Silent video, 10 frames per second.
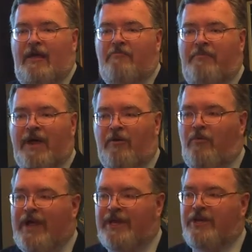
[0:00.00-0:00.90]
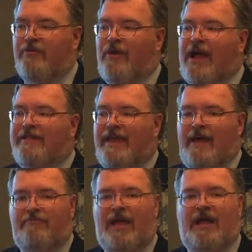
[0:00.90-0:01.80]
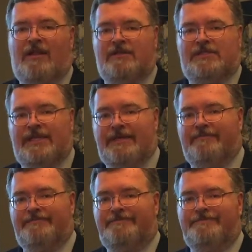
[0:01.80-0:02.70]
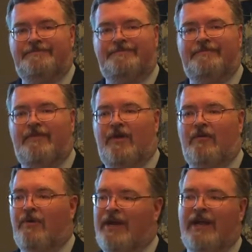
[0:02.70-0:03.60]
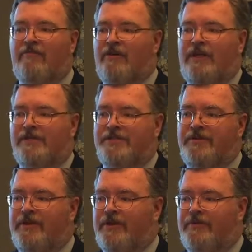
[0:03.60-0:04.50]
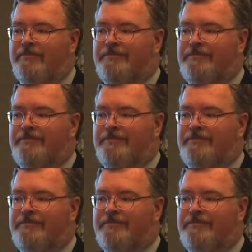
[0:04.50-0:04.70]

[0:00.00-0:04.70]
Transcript: But when you write that policy, or whatever it is you do,